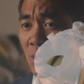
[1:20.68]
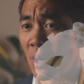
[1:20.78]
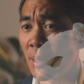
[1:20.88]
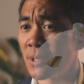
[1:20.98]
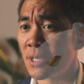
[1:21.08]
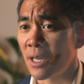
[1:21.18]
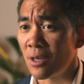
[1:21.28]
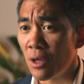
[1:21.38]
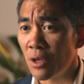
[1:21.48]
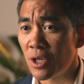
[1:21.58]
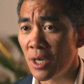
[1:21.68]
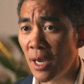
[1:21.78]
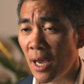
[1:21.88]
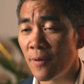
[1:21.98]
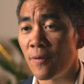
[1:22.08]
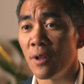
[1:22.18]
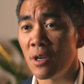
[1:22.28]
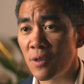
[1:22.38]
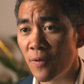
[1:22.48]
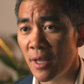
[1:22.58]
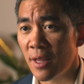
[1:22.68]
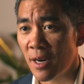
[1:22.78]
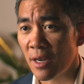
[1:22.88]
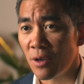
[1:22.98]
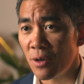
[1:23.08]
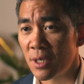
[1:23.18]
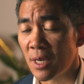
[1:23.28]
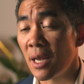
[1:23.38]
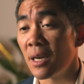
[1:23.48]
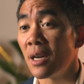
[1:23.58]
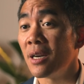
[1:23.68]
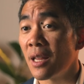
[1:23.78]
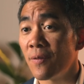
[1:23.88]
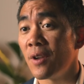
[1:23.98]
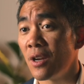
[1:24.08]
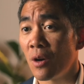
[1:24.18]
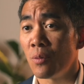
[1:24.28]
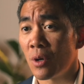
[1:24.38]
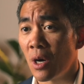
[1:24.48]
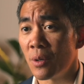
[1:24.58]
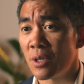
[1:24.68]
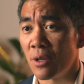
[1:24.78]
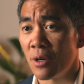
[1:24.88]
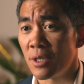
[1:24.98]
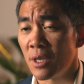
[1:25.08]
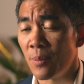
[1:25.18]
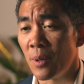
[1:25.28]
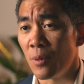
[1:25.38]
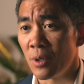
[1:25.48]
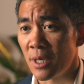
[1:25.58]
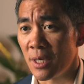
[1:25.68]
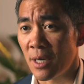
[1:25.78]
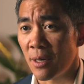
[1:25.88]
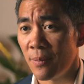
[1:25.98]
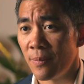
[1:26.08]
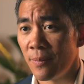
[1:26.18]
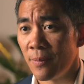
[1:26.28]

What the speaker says: describe the technology and philosophy that I use, and another video will go into those in a bit more detail.